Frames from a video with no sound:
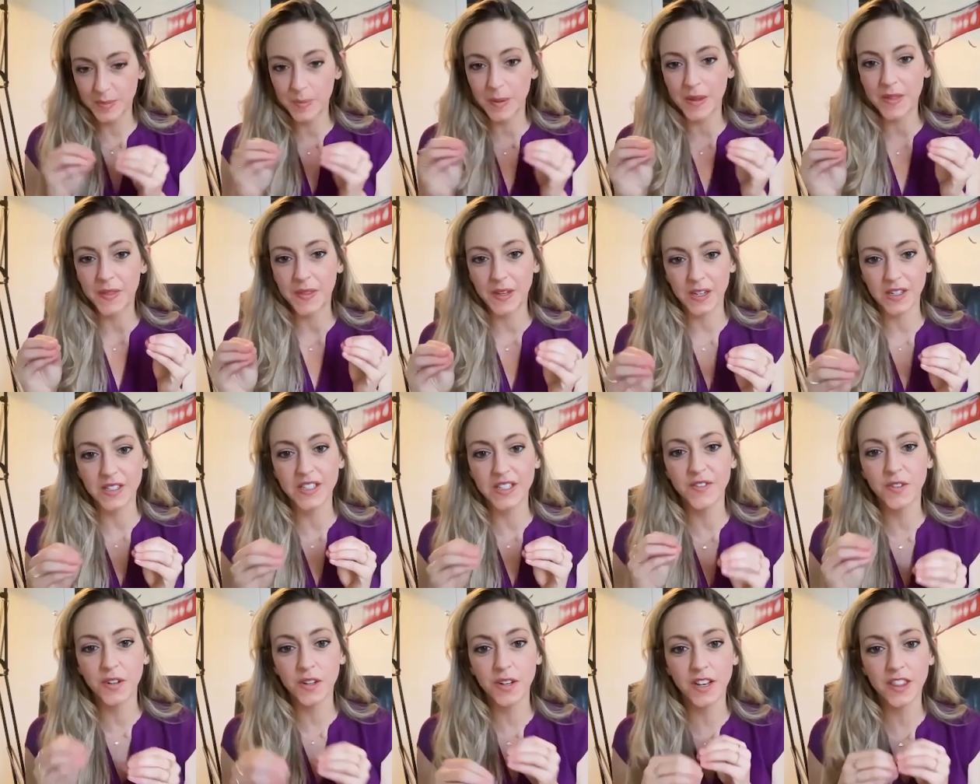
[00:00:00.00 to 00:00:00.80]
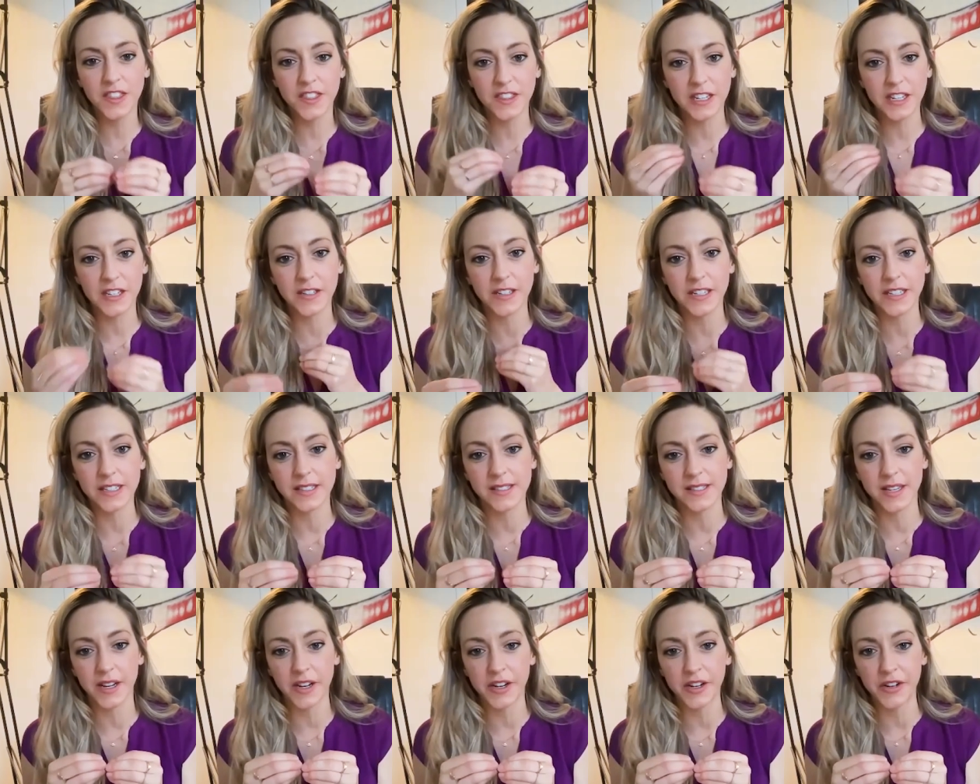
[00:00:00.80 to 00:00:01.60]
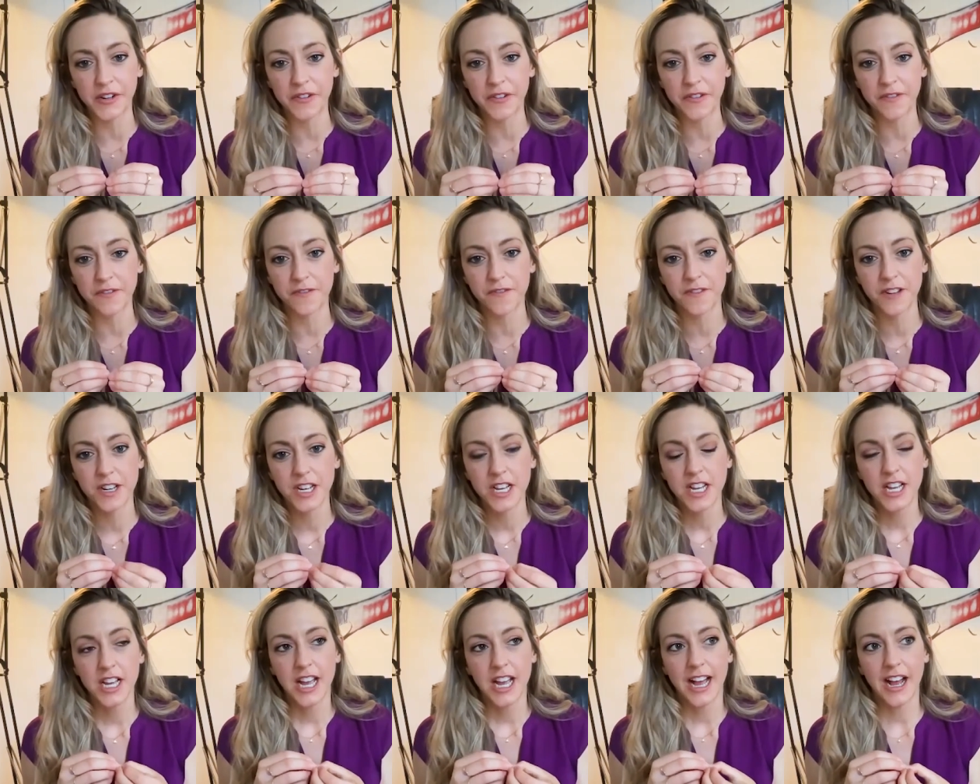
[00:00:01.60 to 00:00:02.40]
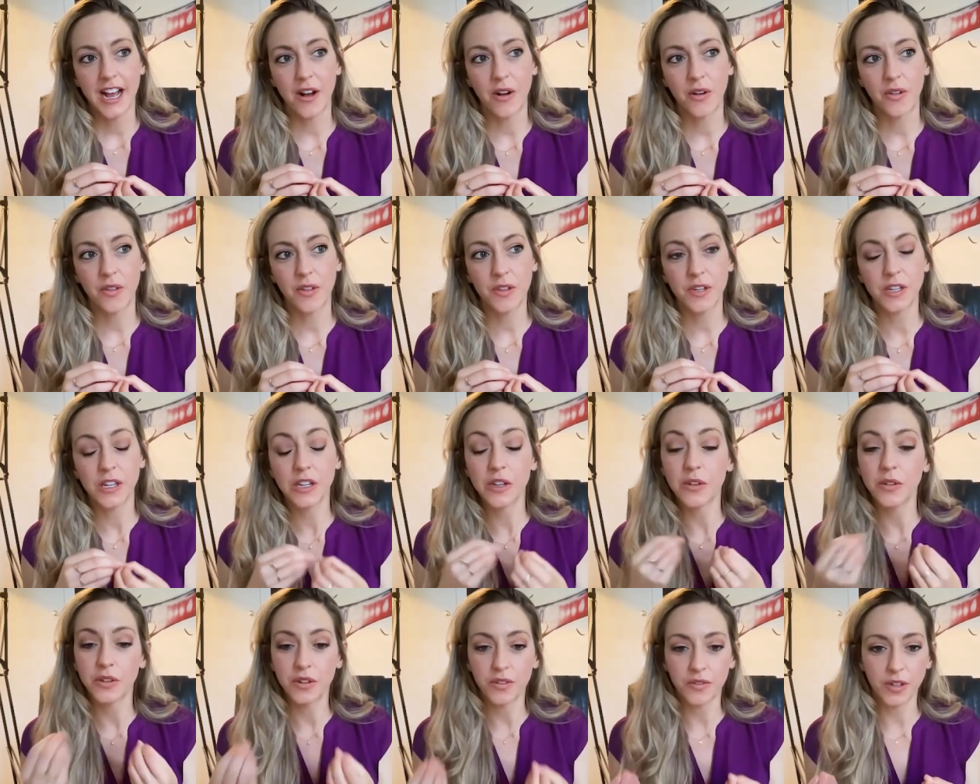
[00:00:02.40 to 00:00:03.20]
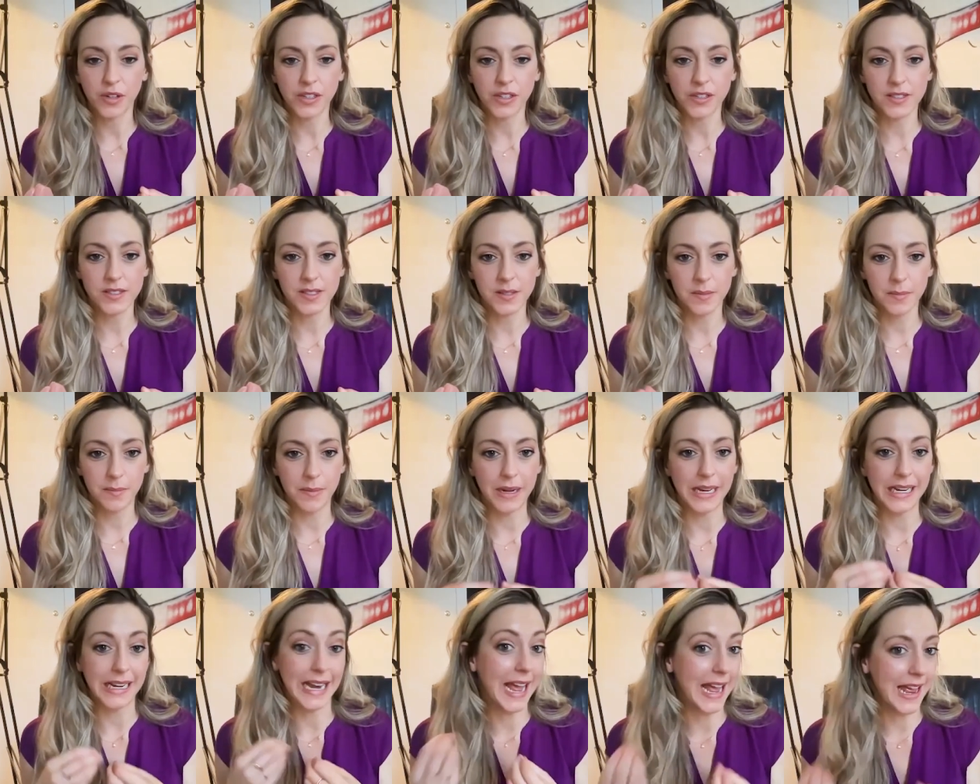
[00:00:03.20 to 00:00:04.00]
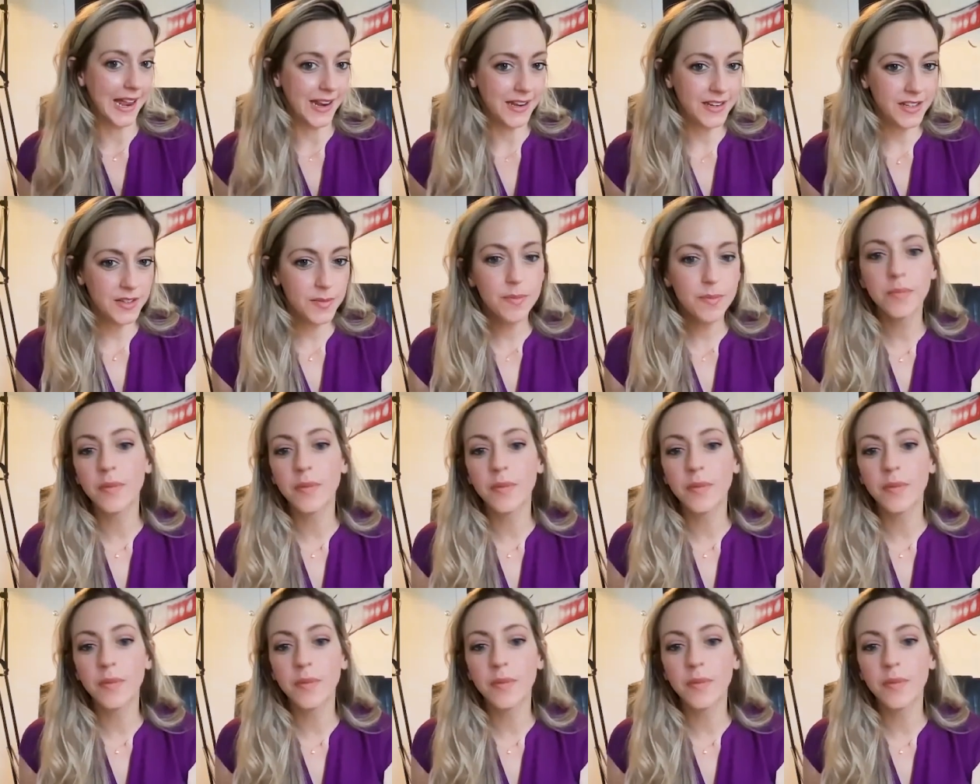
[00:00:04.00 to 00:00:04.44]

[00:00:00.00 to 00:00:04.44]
but there are different theories of how the universe might end.